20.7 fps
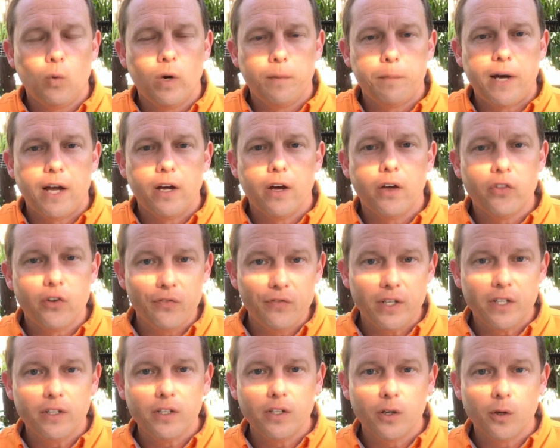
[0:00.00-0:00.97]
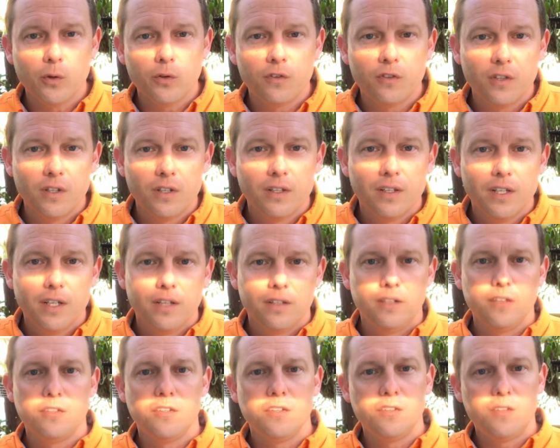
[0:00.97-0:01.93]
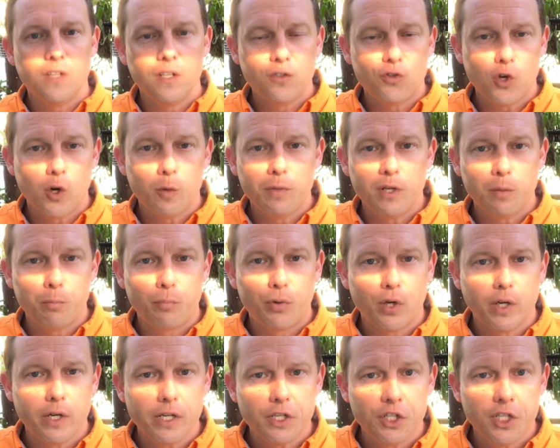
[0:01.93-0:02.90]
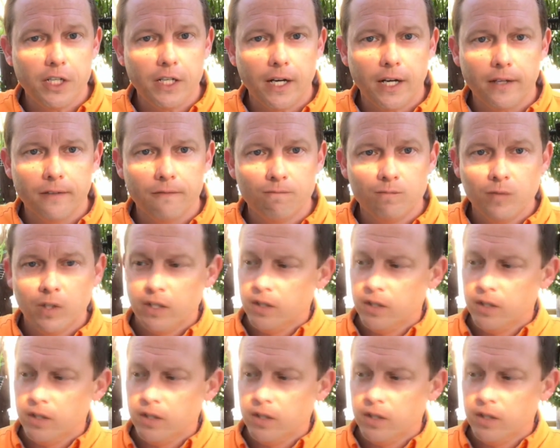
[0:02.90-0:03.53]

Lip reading: one of my other videos, this is Dendrobium parishii.